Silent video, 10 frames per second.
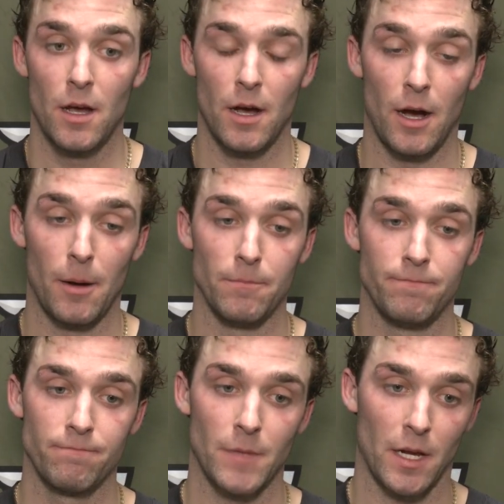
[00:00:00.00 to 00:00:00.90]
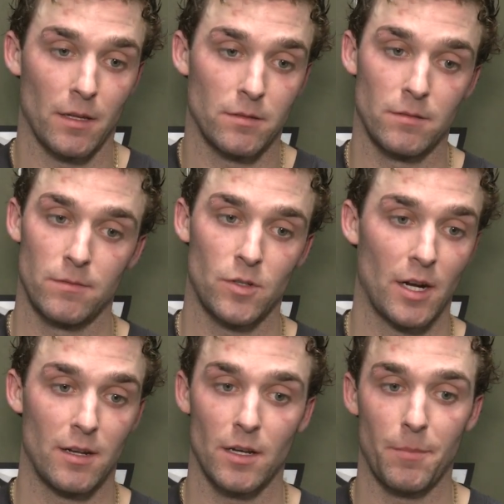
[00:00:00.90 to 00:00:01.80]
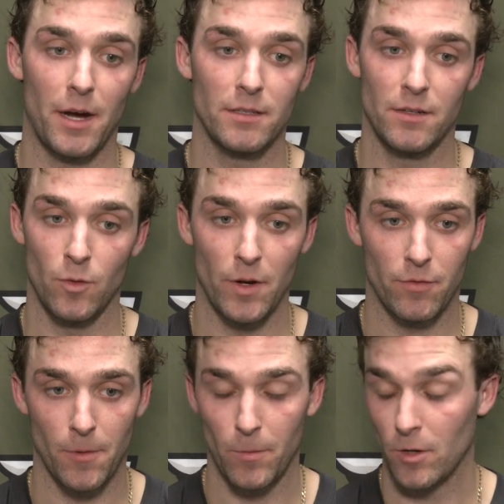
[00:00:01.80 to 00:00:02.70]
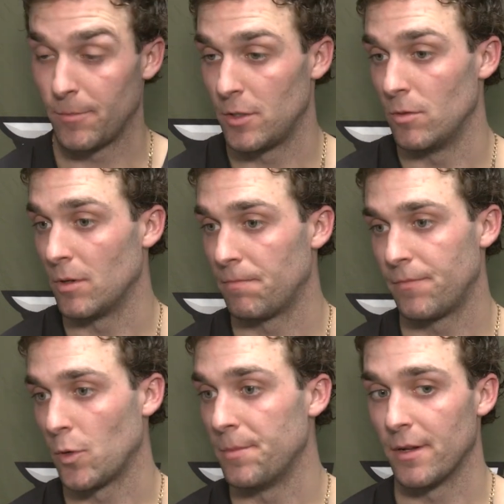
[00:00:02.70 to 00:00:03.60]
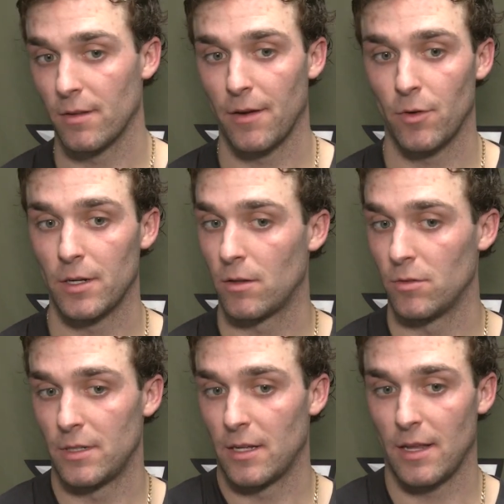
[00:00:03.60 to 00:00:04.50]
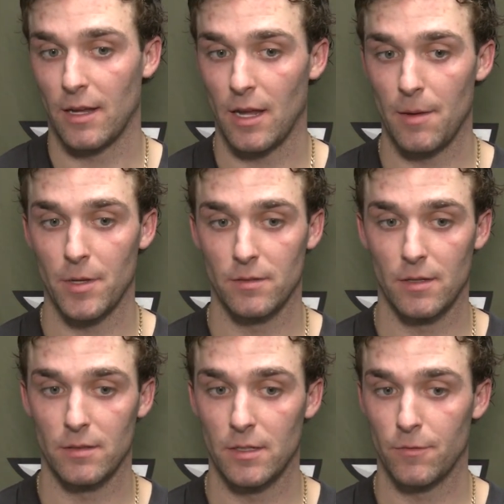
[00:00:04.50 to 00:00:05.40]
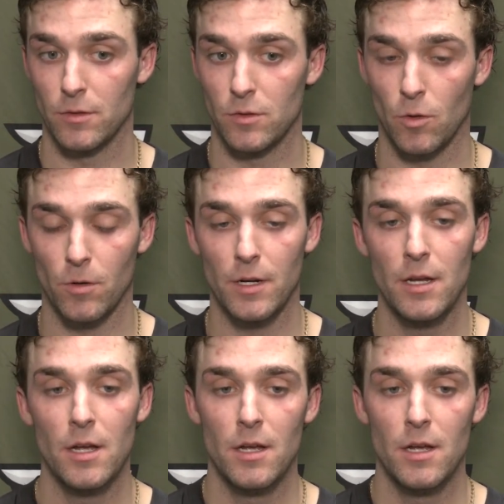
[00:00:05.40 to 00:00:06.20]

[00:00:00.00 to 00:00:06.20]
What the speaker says: I guess trying to take a positive away from it, we were up 2 with 3 minutes left, right? Closing out that game is a different story.